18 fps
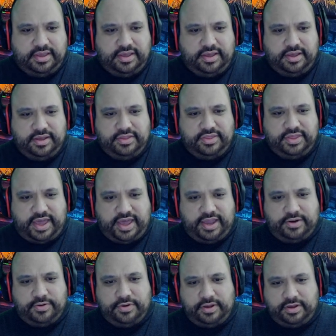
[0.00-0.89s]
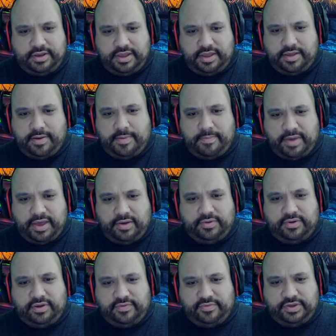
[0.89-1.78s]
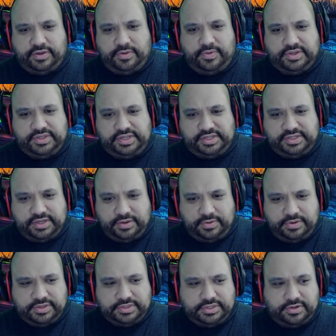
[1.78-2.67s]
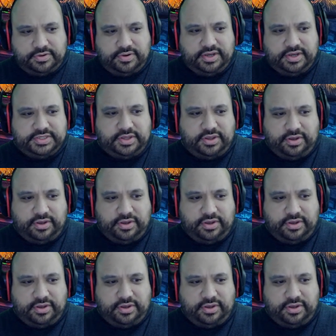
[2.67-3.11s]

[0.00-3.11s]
the aggregate amount of QNT tokens across